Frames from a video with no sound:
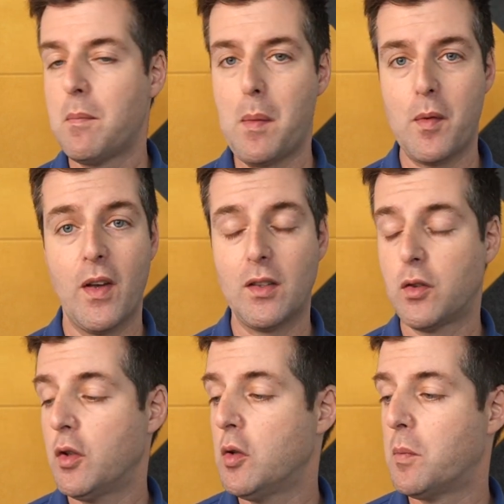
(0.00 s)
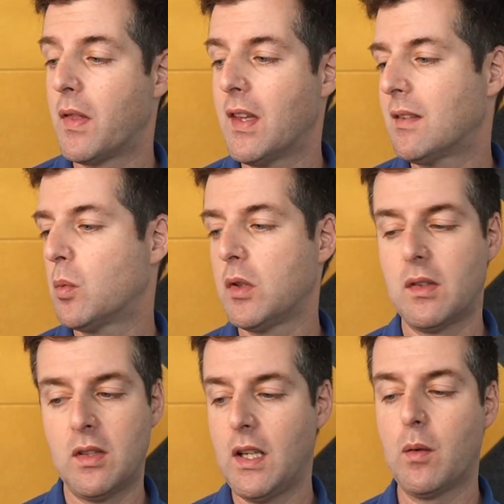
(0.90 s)
Babyface 2, but this
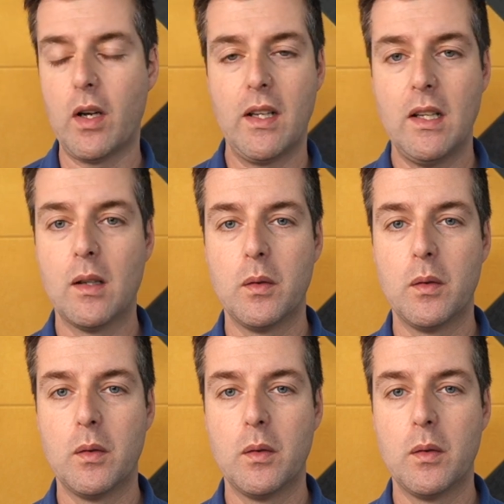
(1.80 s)
was sitting right here.